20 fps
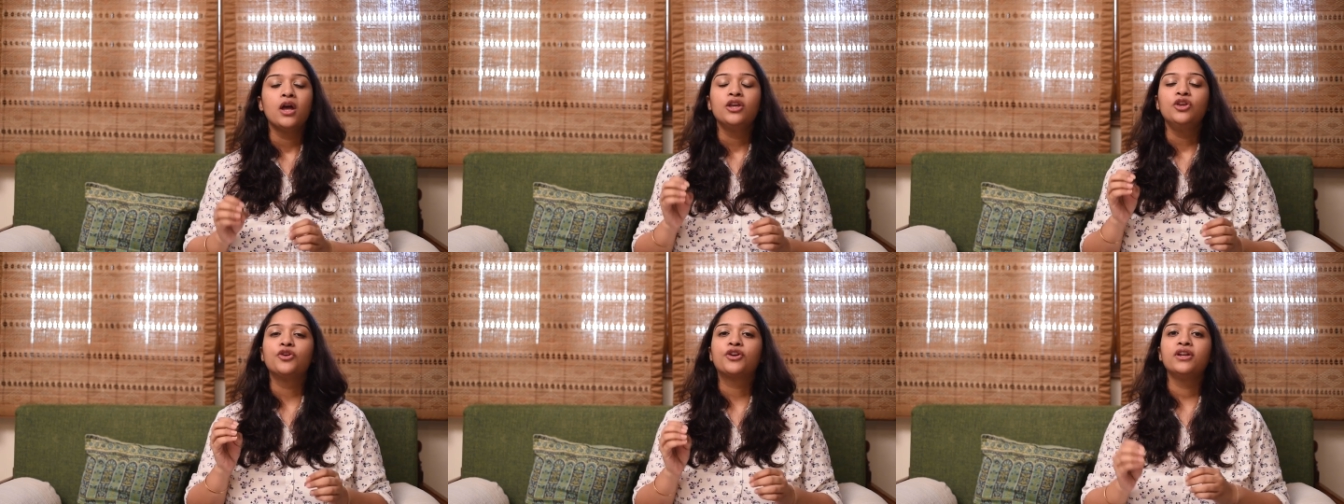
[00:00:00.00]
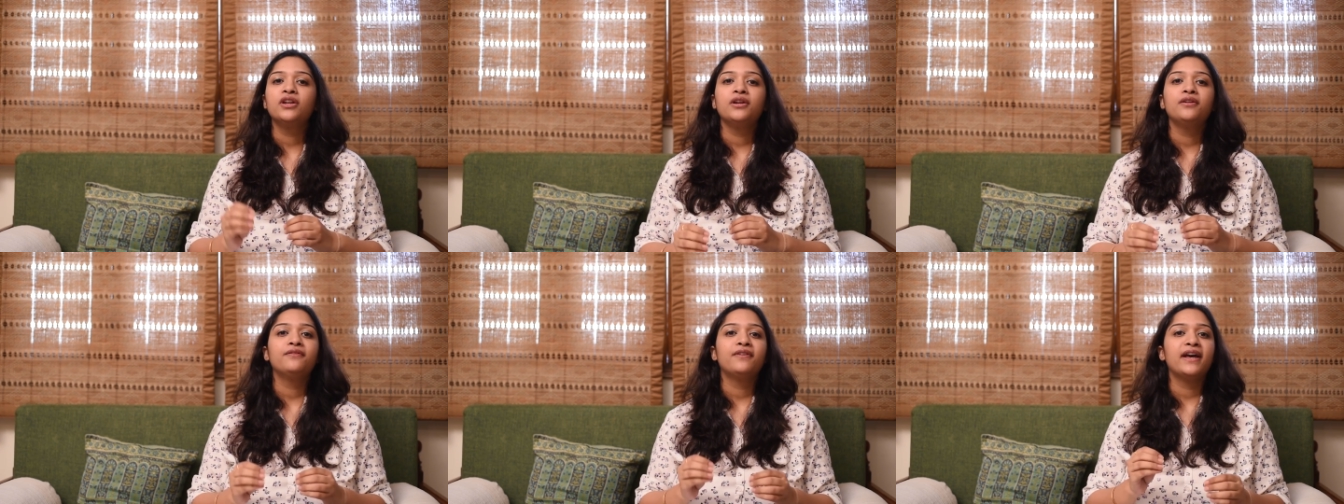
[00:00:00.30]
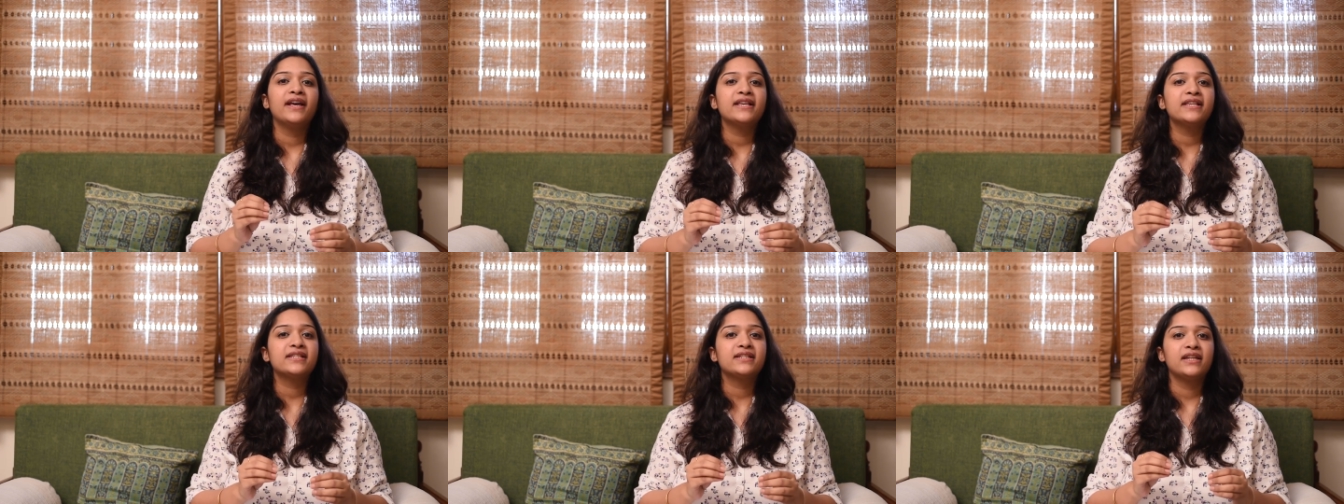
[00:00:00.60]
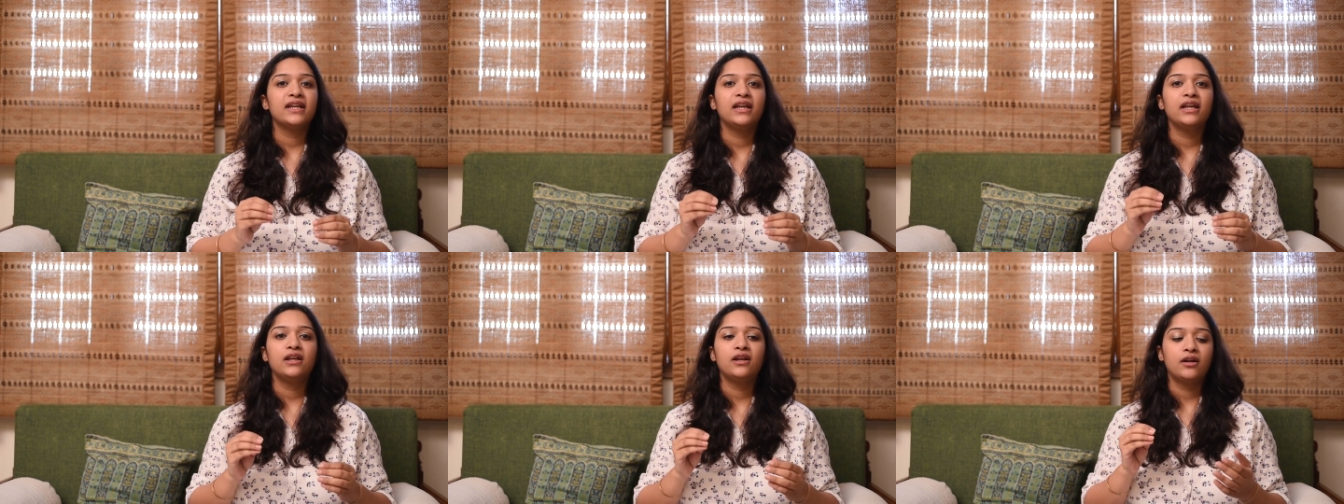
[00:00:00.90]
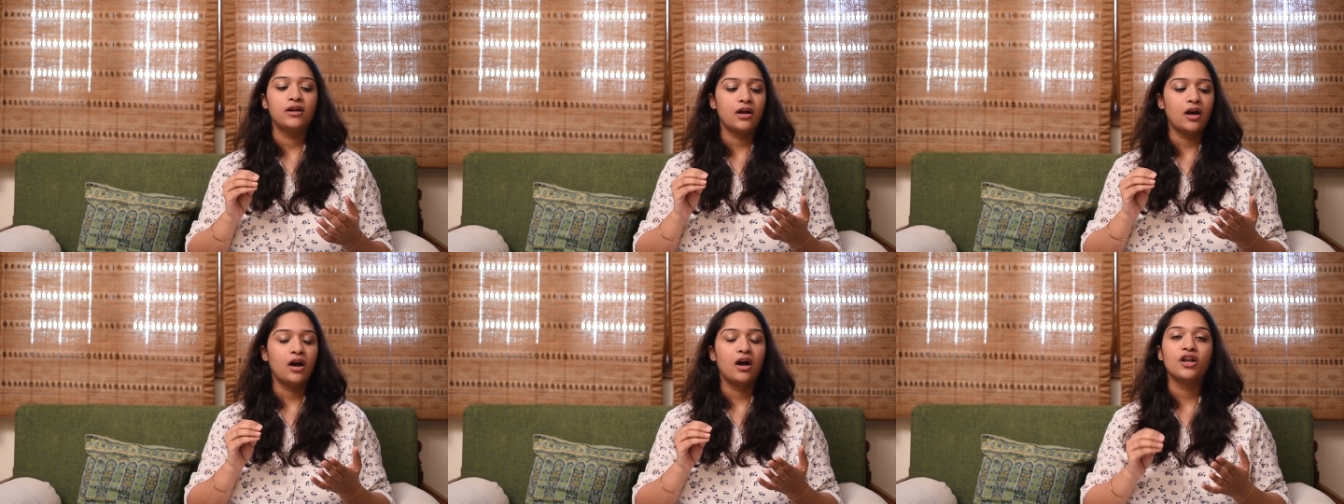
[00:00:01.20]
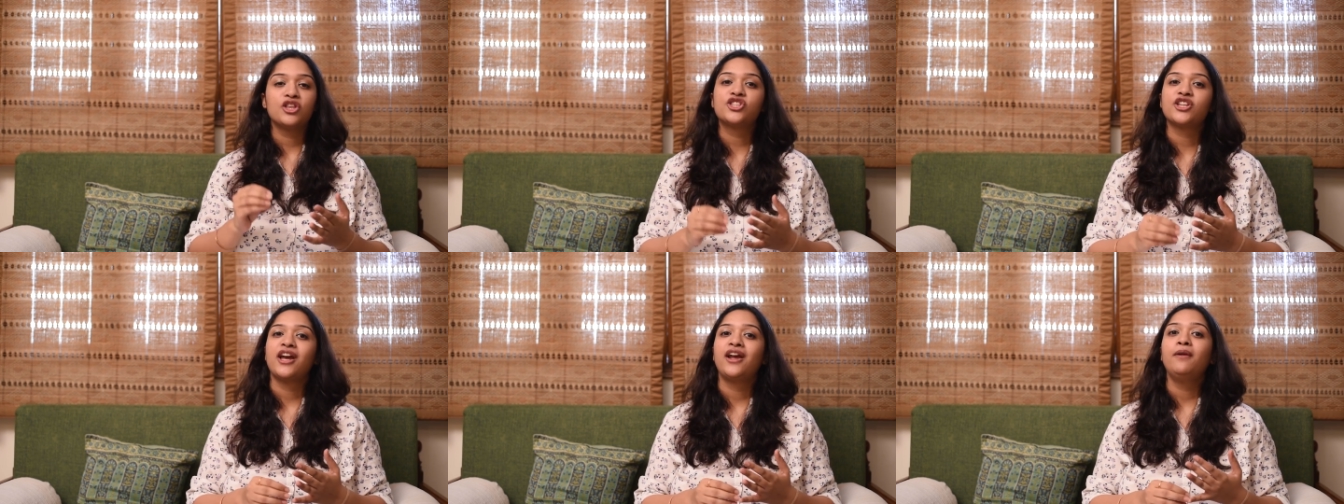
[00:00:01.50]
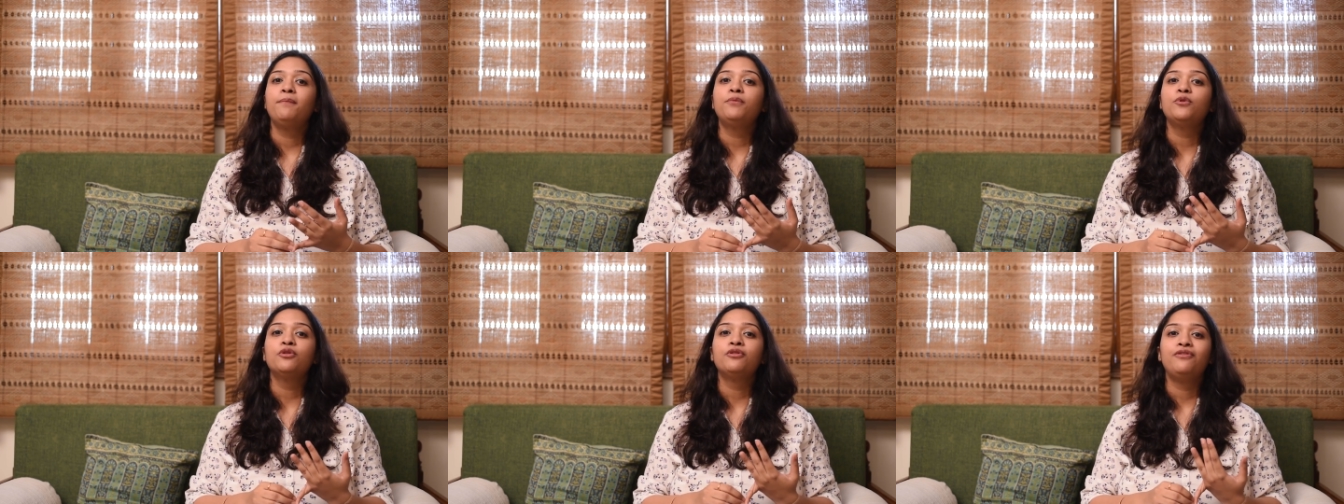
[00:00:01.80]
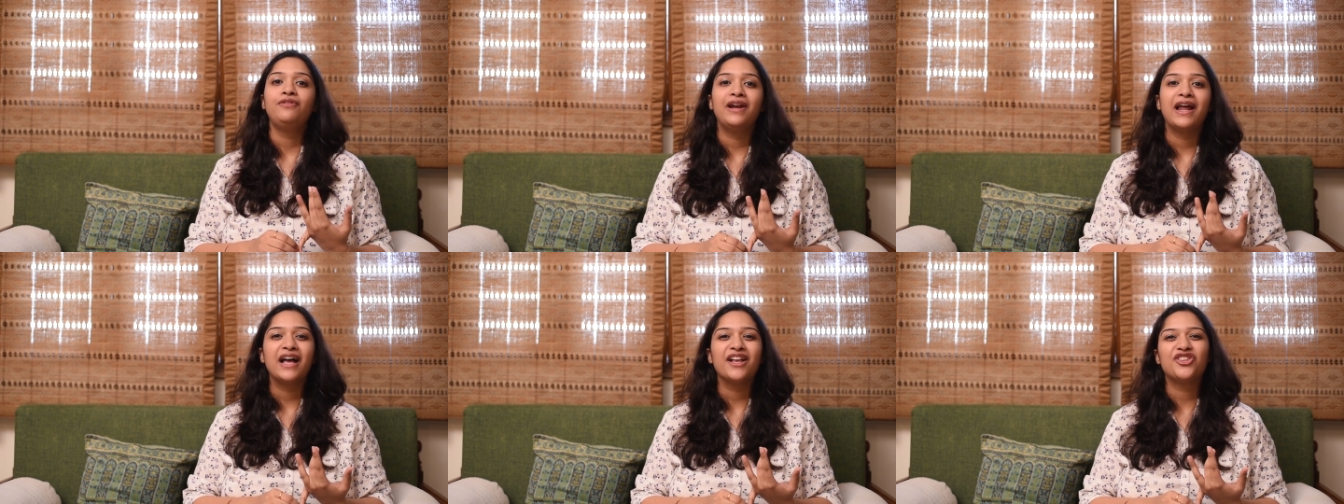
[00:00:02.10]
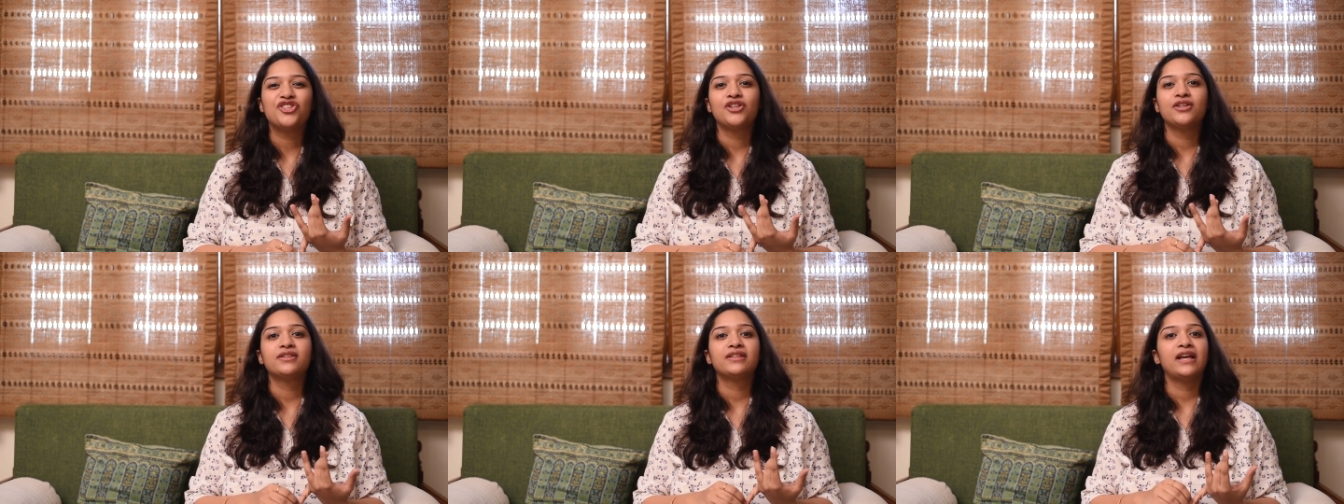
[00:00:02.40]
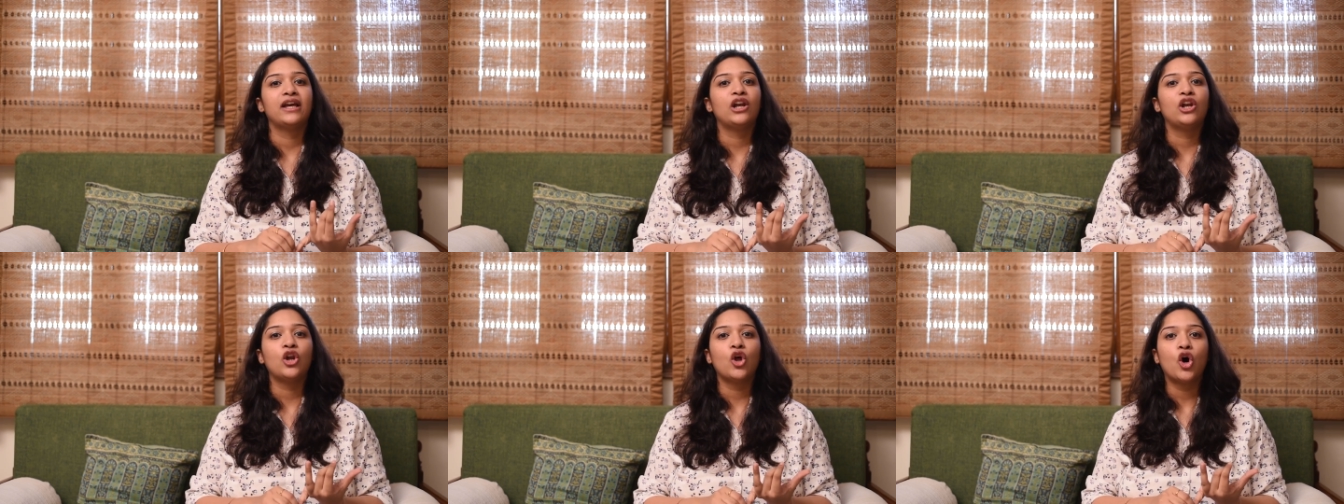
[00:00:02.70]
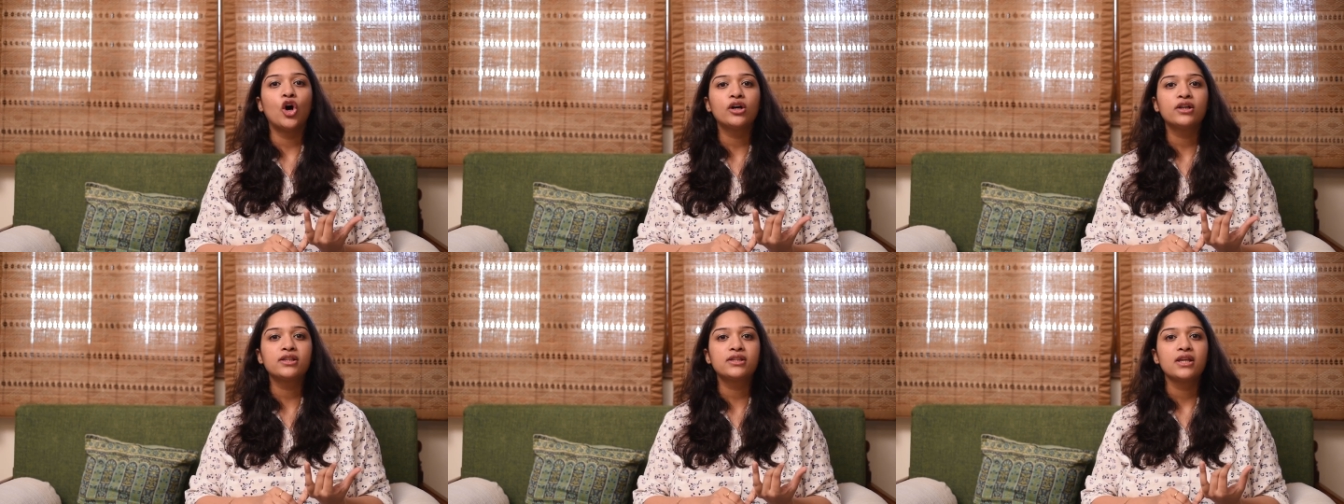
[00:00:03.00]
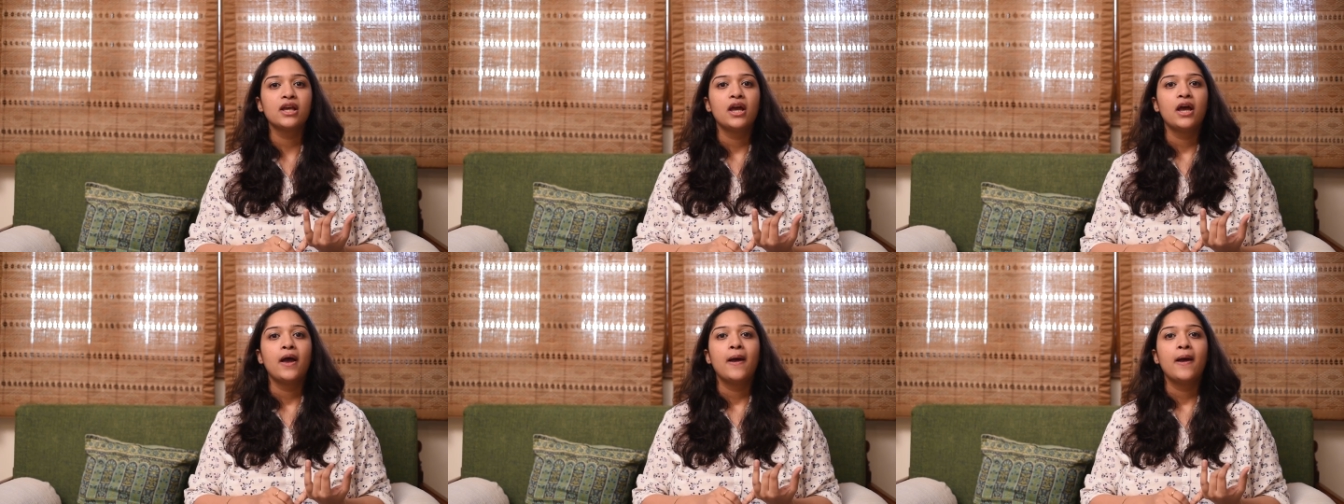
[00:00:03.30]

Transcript: You can invest in child-proof latches and locks.